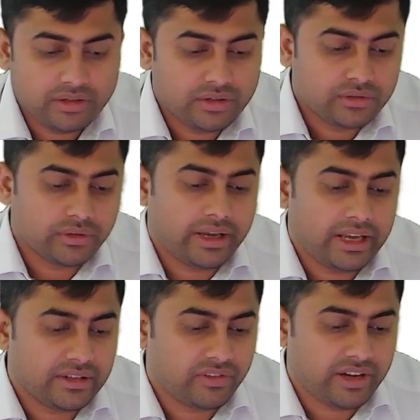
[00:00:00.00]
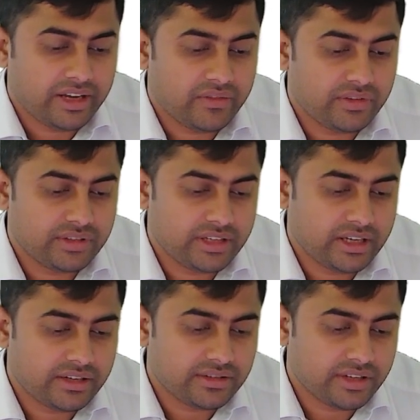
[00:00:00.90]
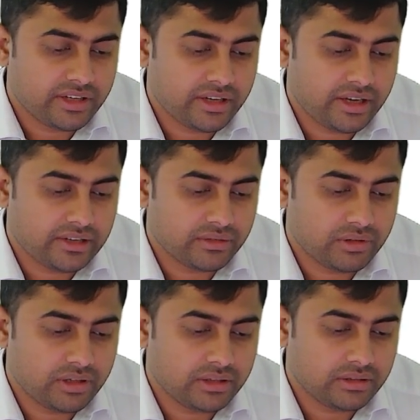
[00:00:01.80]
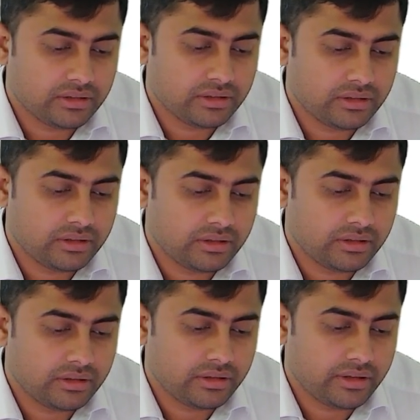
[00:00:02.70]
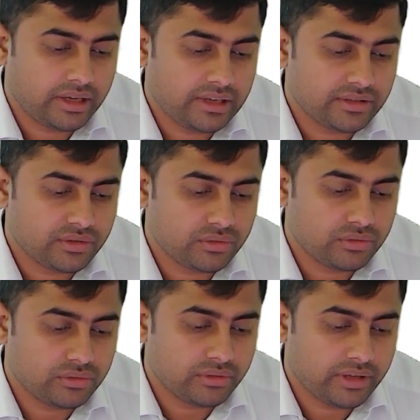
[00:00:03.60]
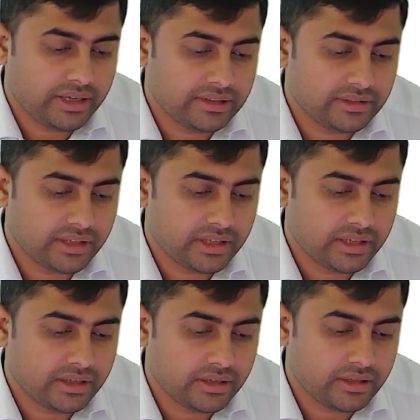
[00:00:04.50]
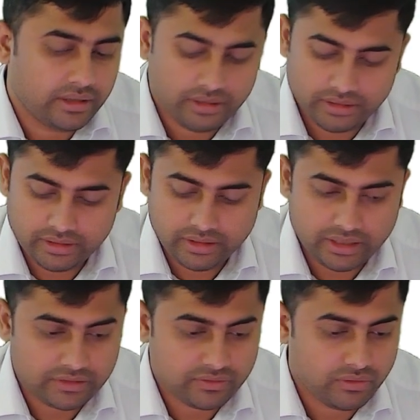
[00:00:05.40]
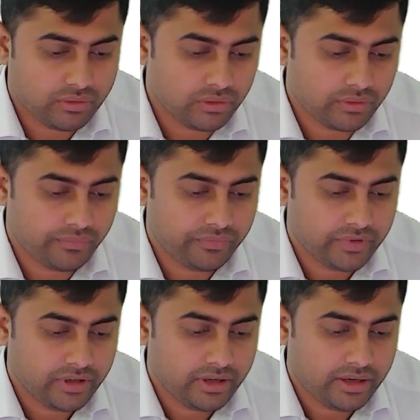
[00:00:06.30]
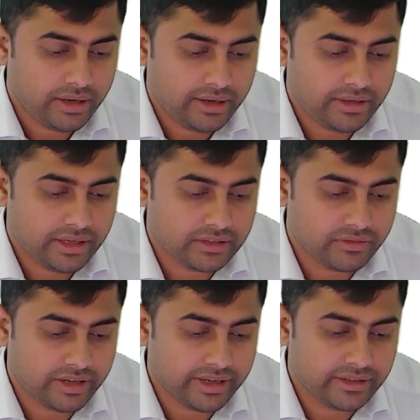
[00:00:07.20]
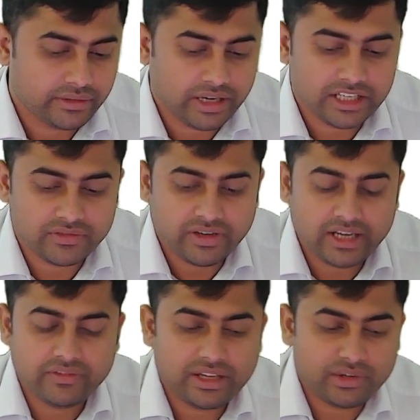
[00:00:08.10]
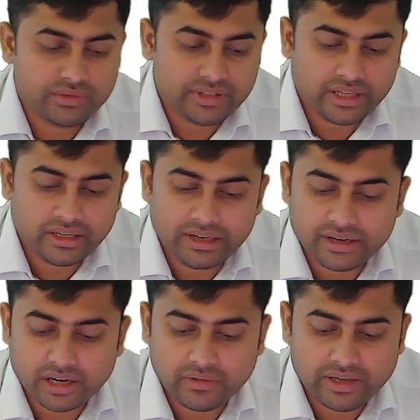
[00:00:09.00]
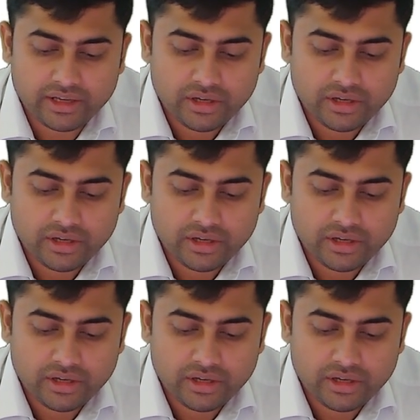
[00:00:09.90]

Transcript: So S5, if you see here string S1, S2, S3, S4 and S5. So S5 we are using literal way.